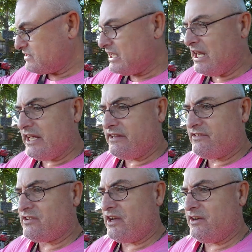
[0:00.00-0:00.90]
I like these
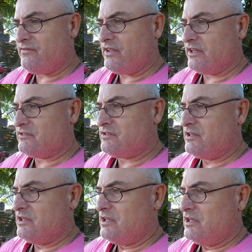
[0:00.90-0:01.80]
kind of things.
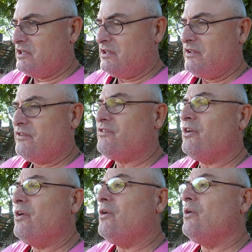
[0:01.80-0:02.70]

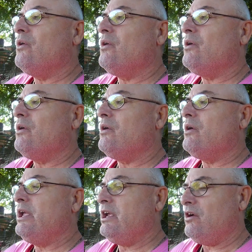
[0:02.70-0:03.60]
So
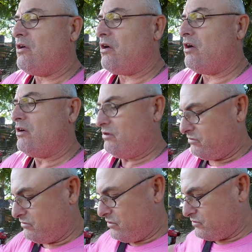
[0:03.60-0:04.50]
here are
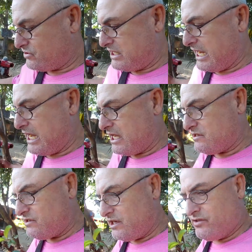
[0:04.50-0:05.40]
those
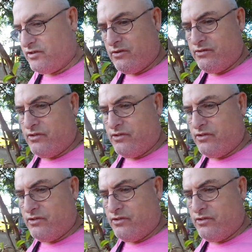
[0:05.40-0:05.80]
cans that I showed